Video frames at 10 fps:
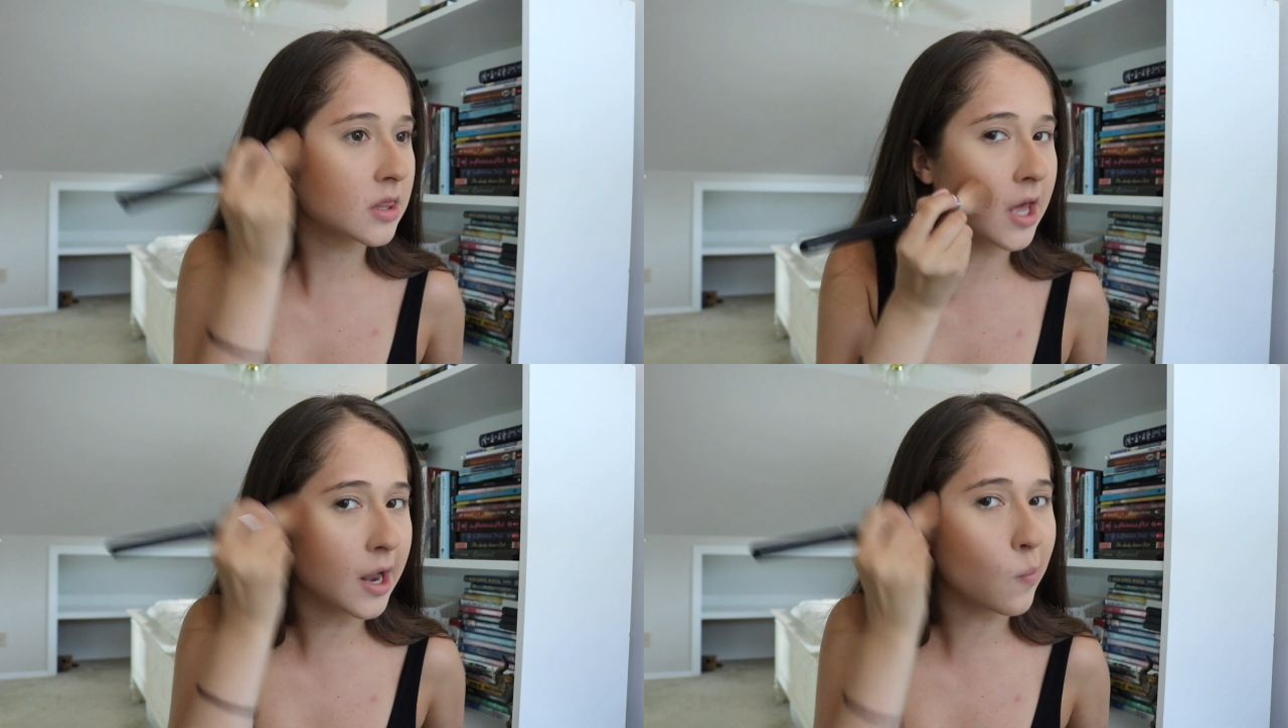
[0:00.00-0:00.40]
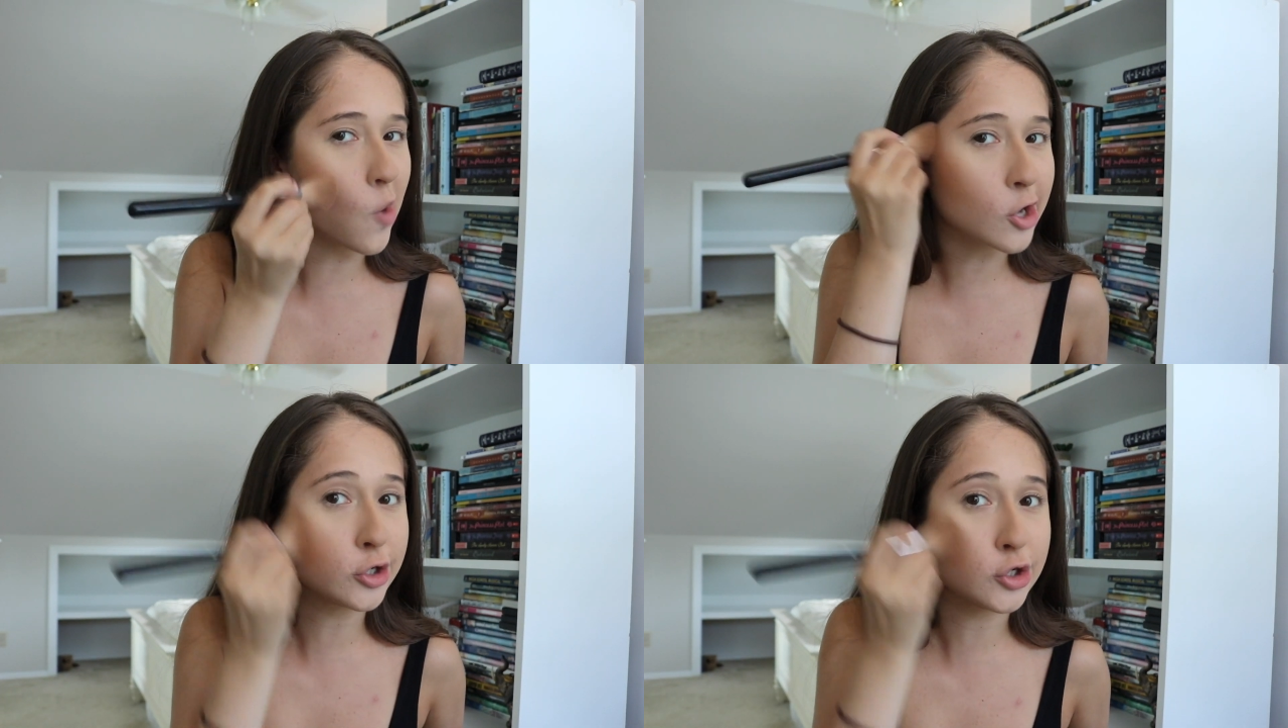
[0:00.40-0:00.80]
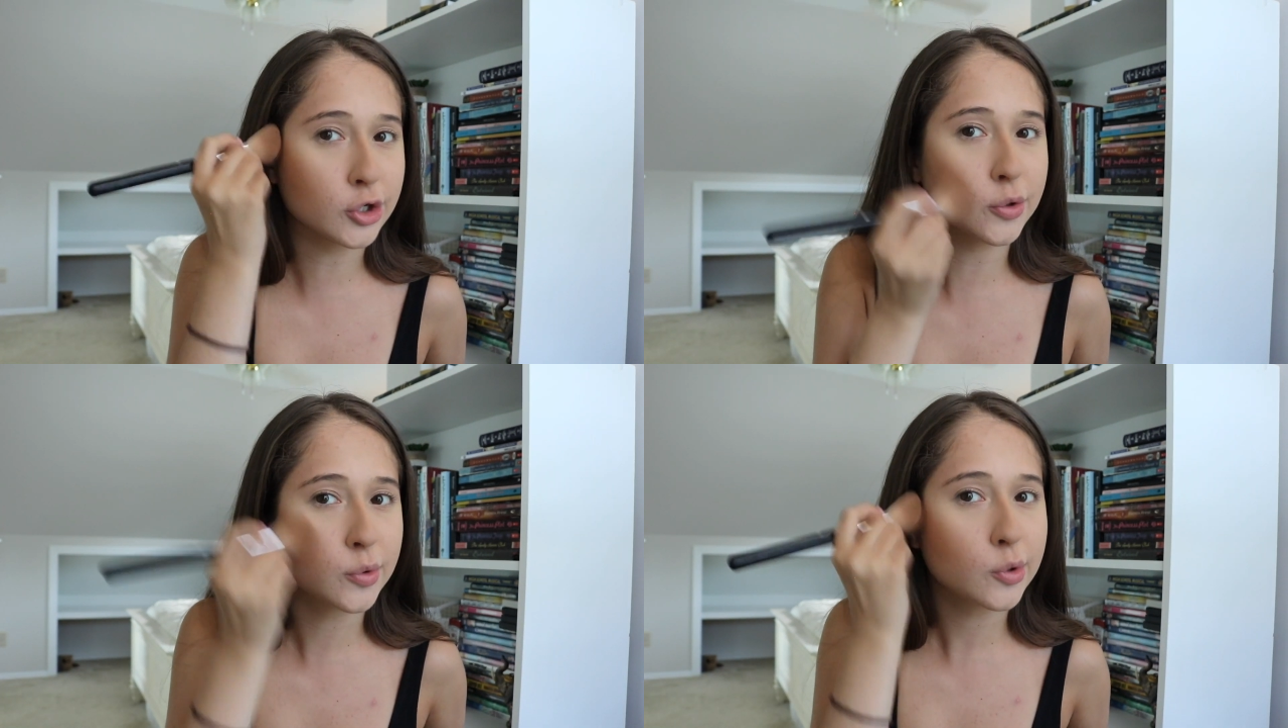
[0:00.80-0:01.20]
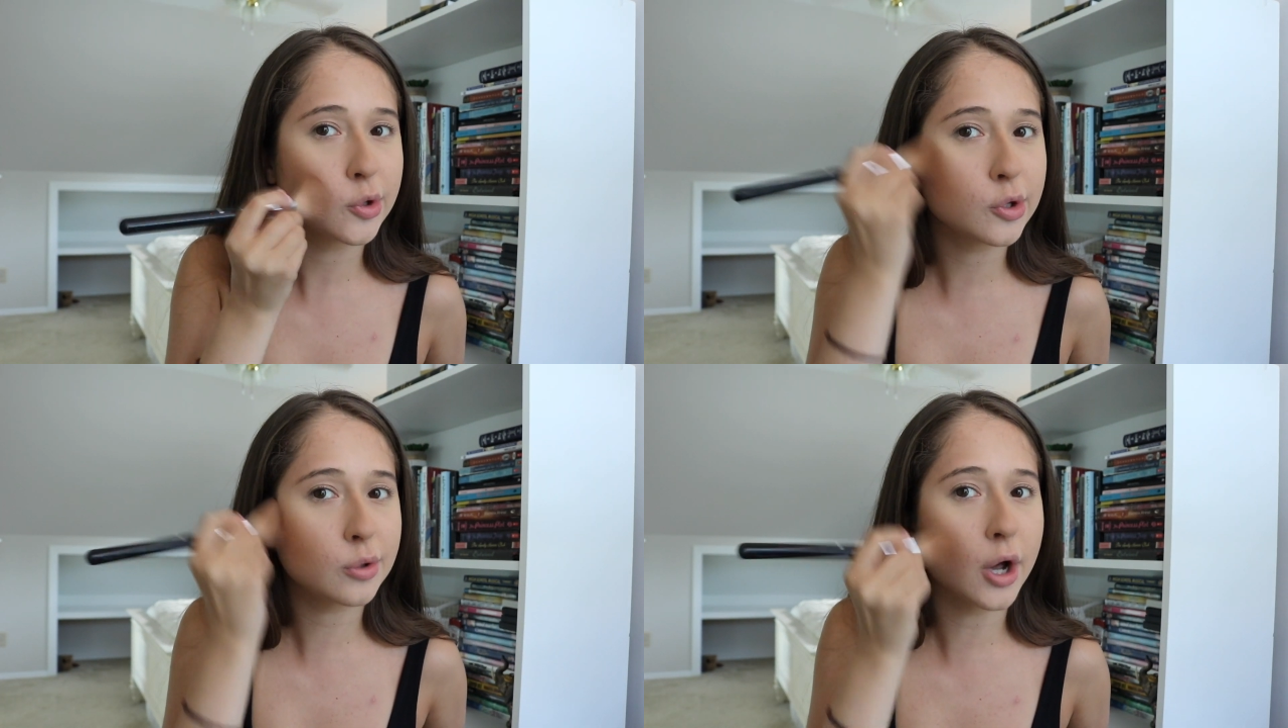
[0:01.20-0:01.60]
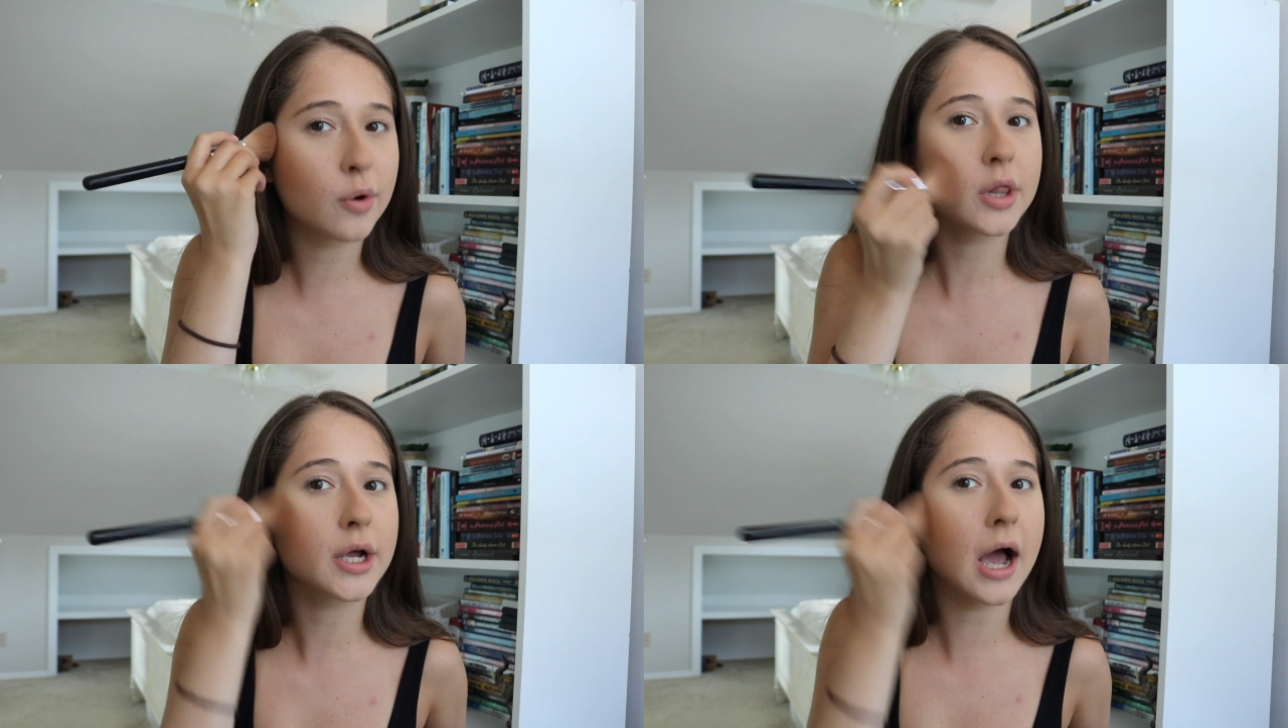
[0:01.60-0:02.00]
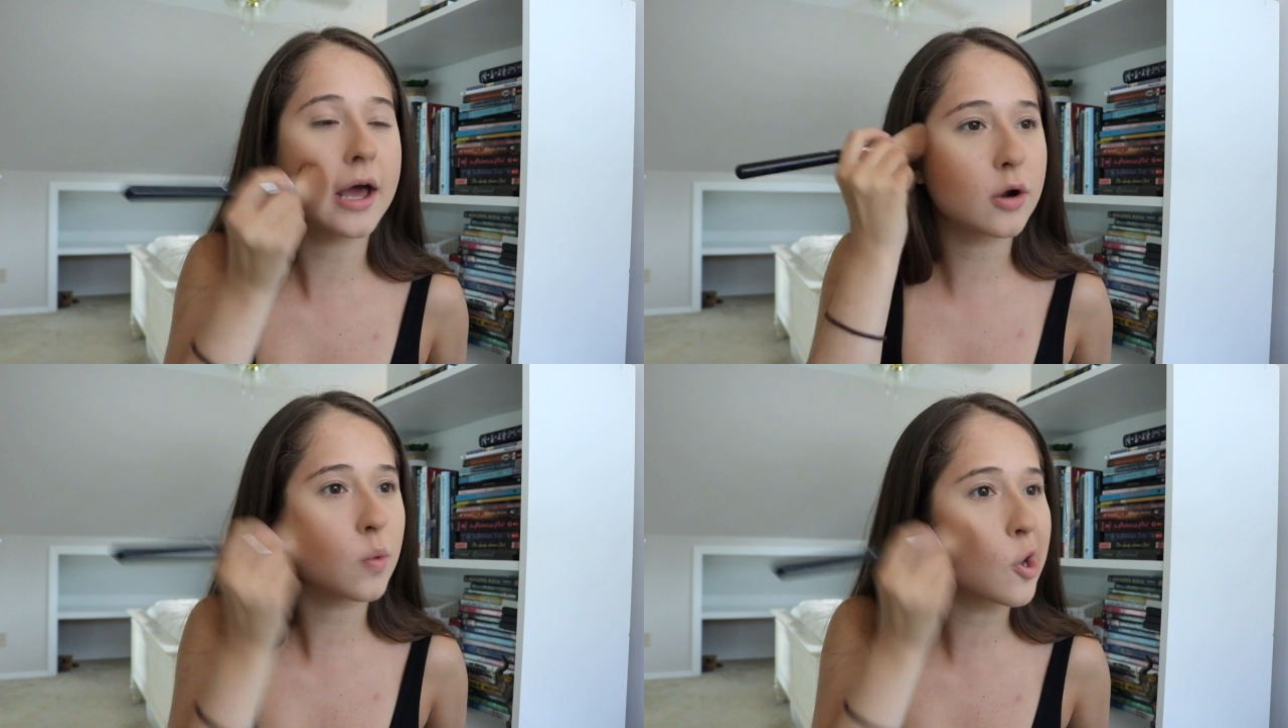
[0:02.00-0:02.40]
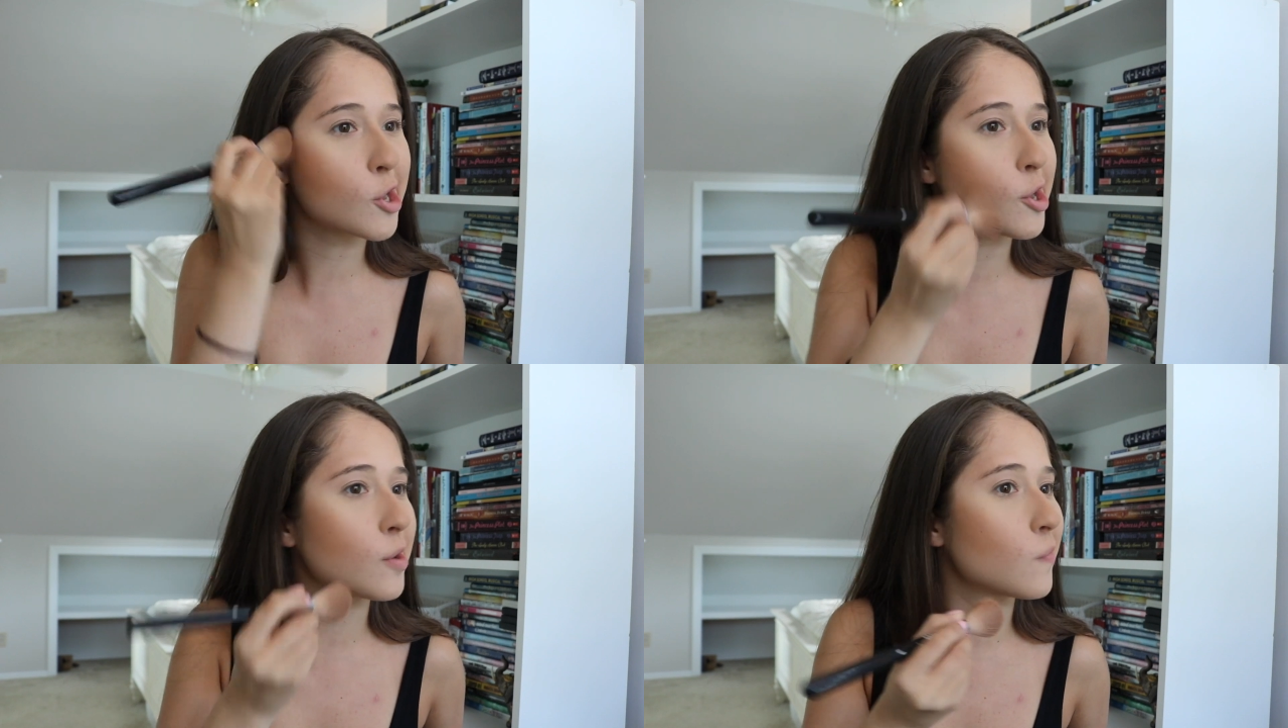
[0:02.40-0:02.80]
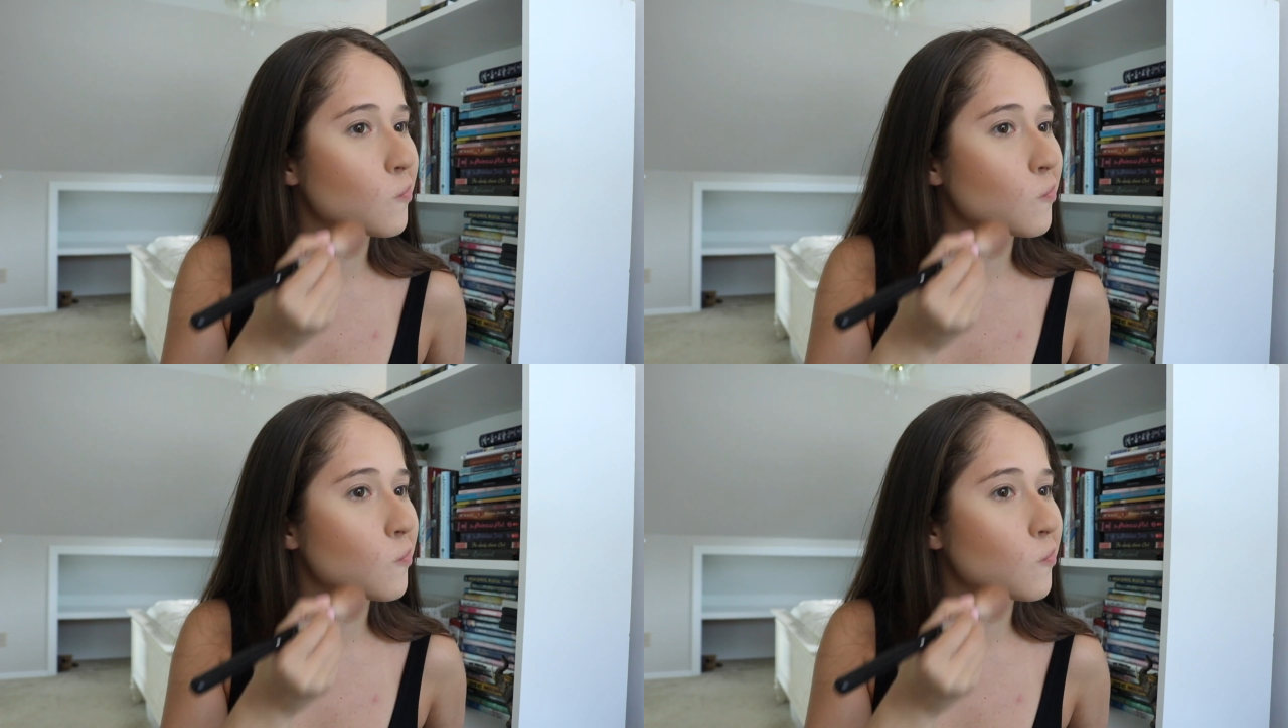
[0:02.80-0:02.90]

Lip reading: that I want to do, you know? Like I don't want to